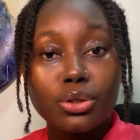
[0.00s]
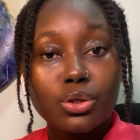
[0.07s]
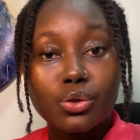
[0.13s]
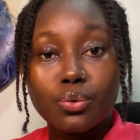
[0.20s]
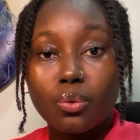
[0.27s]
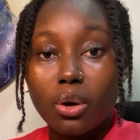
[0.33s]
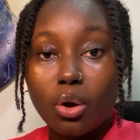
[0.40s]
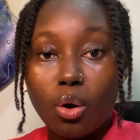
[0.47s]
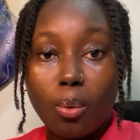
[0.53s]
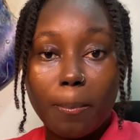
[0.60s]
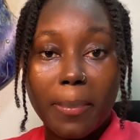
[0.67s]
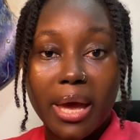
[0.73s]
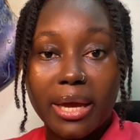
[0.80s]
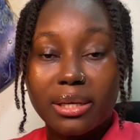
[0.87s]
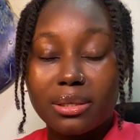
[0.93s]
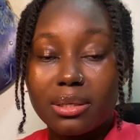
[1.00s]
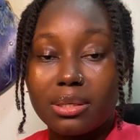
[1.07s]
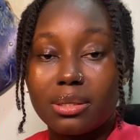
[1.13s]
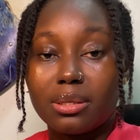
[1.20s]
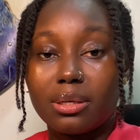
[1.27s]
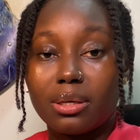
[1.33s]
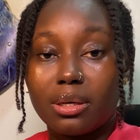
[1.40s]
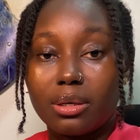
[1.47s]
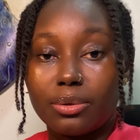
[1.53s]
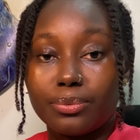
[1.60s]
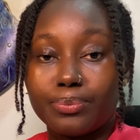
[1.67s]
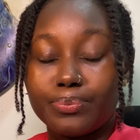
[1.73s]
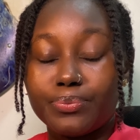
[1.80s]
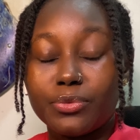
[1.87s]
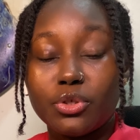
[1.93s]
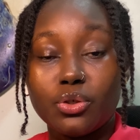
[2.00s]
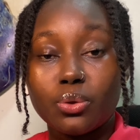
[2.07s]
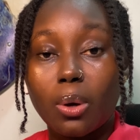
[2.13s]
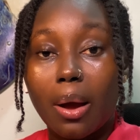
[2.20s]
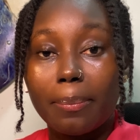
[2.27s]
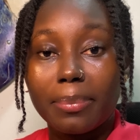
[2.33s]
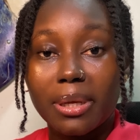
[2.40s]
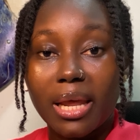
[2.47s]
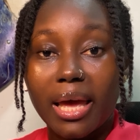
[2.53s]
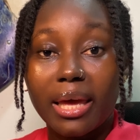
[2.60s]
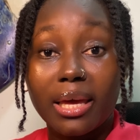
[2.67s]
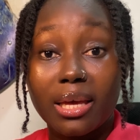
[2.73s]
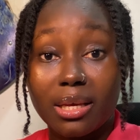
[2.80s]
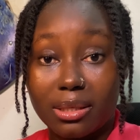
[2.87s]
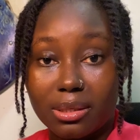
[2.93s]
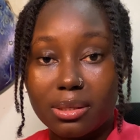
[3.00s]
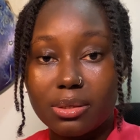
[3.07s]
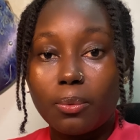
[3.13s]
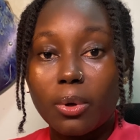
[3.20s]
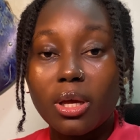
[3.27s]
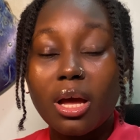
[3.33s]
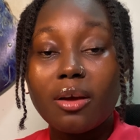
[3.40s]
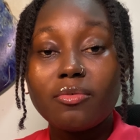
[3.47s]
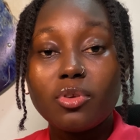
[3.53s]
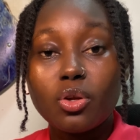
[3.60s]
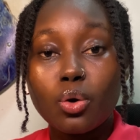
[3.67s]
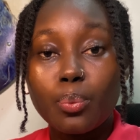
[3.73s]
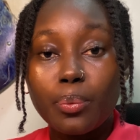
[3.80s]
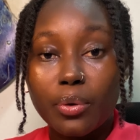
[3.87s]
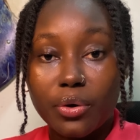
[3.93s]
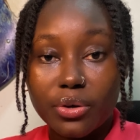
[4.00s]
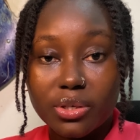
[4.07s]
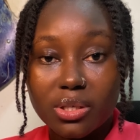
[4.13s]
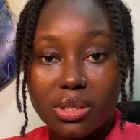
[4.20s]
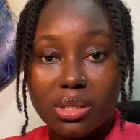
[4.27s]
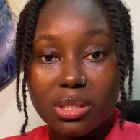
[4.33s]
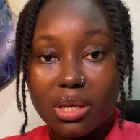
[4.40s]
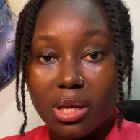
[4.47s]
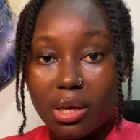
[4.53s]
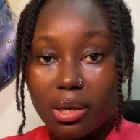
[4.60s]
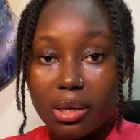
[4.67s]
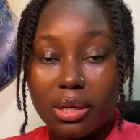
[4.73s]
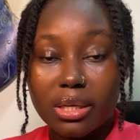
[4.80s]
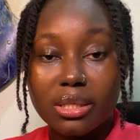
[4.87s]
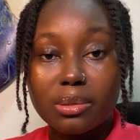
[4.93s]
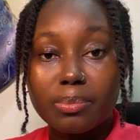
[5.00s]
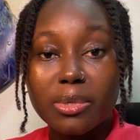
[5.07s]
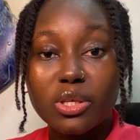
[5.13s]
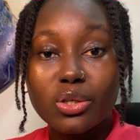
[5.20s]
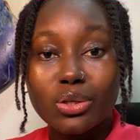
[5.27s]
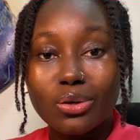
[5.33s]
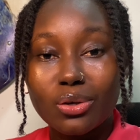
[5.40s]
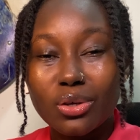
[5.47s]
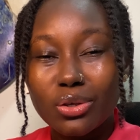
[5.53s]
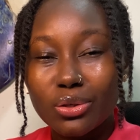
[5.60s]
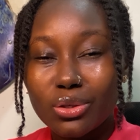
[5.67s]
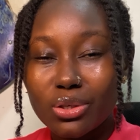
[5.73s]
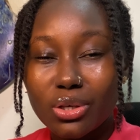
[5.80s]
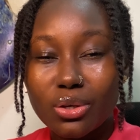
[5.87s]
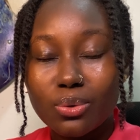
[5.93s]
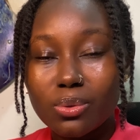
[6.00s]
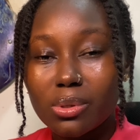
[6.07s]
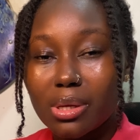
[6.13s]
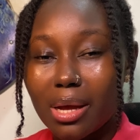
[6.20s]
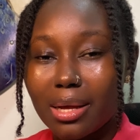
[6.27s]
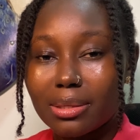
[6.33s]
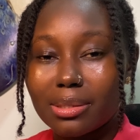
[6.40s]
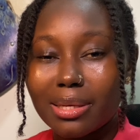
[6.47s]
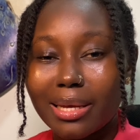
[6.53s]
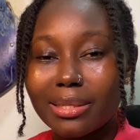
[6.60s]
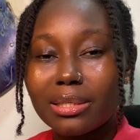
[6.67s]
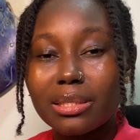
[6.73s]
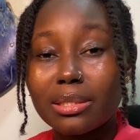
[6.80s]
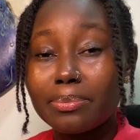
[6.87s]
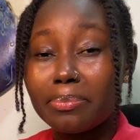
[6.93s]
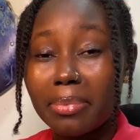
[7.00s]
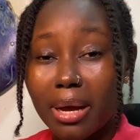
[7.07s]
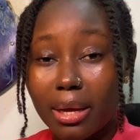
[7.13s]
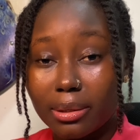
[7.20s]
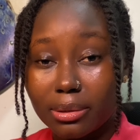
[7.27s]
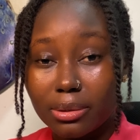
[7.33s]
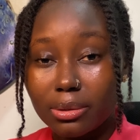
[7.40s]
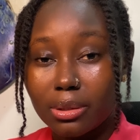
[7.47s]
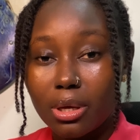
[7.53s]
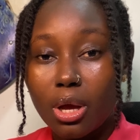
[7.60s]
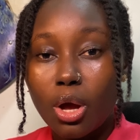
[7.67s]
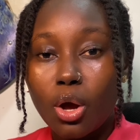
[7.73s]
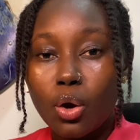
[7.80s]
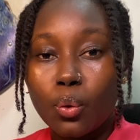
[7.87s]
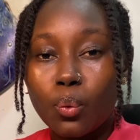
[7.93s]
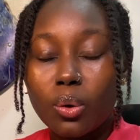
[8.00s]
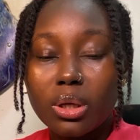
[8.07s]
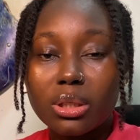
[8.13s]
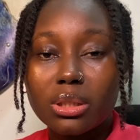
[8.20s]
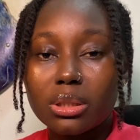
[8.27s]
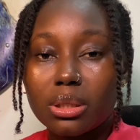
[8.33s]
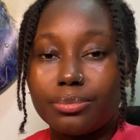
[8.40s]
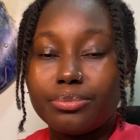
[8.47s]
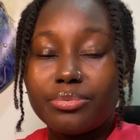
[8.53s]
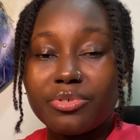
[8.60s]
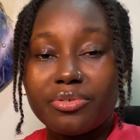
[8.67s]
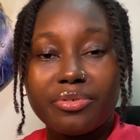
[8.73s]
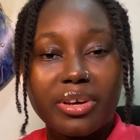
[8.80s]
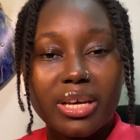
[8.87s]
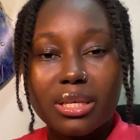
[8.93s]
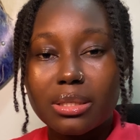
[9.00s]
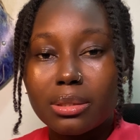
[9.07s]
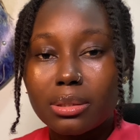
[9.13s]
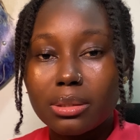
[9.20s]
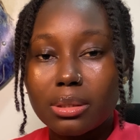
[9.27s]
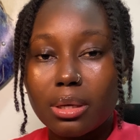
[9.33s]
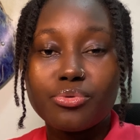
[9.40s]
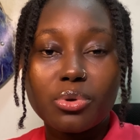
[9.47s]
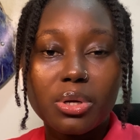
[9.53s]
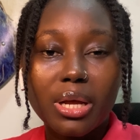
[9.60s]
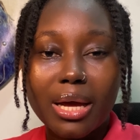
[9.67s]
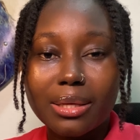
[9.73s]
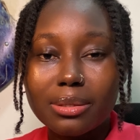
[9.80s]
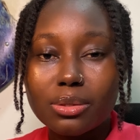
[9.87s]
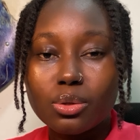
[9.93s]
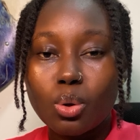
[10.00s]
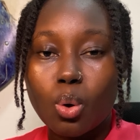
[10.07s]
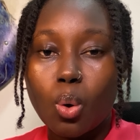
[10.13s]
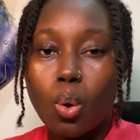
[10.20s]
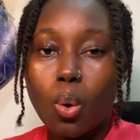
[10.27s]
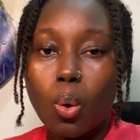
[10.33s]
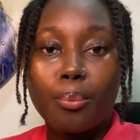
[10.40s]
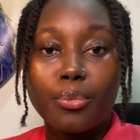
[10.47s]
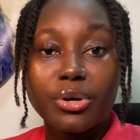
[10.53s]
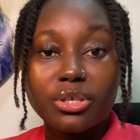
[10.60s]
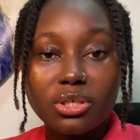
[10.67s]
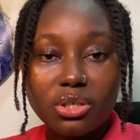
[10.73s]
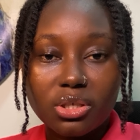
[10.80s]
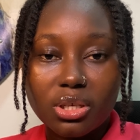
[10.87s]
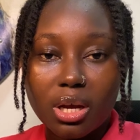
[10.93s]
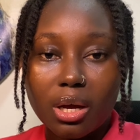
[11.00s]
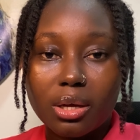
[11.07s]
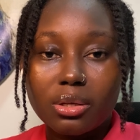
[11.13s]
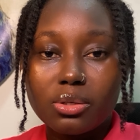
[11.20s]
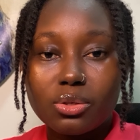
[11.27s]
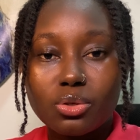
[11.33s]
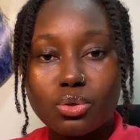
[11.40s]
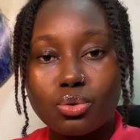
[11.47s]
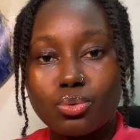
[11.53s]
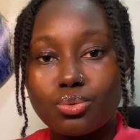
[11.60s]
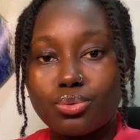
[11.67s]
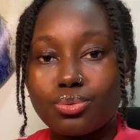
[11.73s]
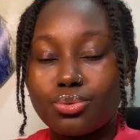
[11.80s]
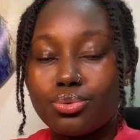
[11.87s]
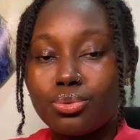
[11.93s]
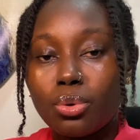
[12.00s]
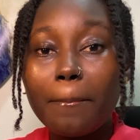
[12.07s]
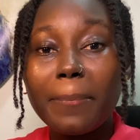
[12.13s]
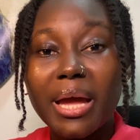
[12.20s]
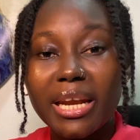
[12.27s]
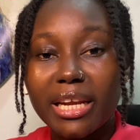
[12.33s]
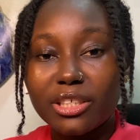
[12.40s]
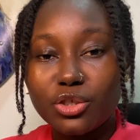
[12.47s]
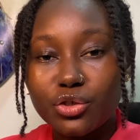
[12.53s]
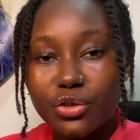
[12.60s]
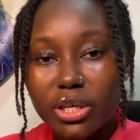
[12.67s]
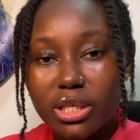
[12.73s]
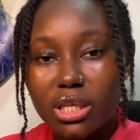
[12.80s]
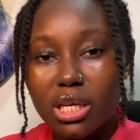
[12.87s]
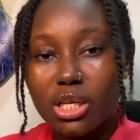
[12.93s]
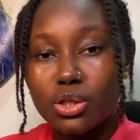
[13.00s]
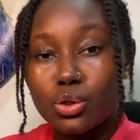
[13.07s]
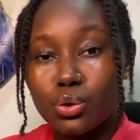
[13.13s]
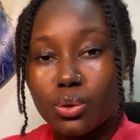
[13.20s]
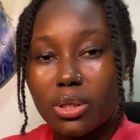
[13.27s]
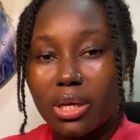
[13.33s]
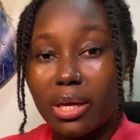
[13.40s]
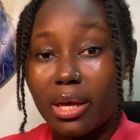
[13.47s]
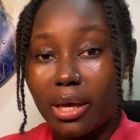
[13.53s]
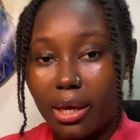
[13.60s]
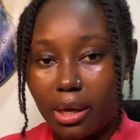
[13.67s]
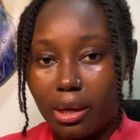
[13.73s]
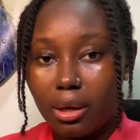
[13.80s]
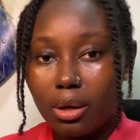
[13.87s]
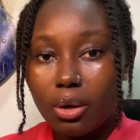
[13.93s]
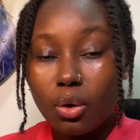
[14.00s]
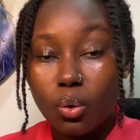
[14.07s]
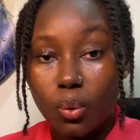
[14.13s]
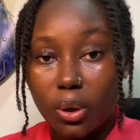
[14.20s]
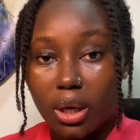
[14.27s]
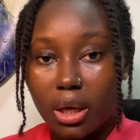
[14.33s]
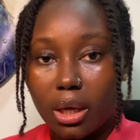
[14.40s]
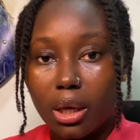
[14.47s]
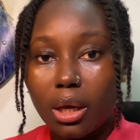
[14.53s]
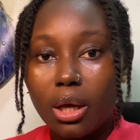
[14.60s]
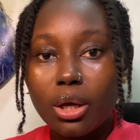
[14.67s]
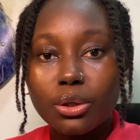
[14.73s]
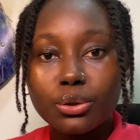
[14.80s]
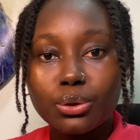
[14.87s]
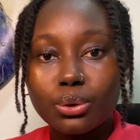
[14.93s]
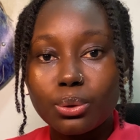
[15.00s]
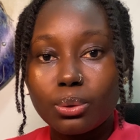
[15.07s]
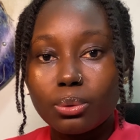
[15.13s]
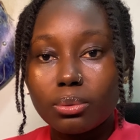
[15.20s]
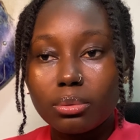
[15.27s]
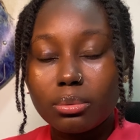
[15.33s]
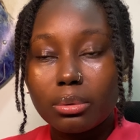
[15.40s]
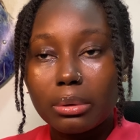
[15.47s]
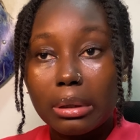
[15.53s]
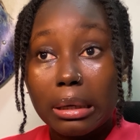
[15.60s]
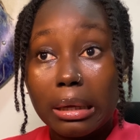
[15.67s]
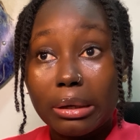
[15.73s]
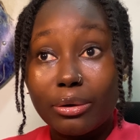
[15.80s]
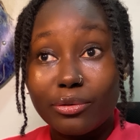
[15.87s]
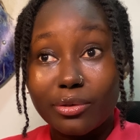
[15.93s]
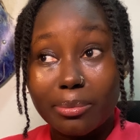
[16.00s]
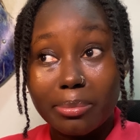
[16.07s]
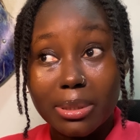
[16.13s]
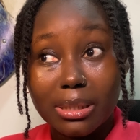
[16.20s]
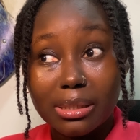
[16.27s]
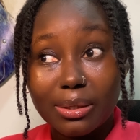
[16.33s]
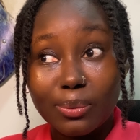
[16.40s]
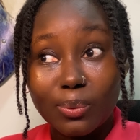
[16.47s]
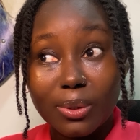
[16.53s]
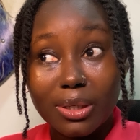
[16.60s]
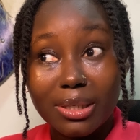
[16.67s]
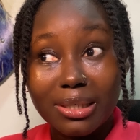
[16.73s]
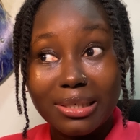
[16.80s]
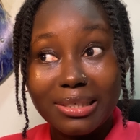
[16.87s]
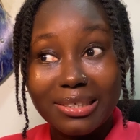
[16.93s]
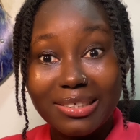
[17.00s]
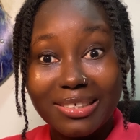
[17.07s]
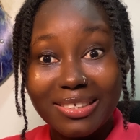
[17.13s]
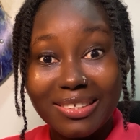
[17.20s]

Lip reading: to recommend you apply heat. When you have low porosity hair, it means your cuticles are tightly packed, which prevents products or moisture to penetrate into the hair. Okay, so lack of a better word.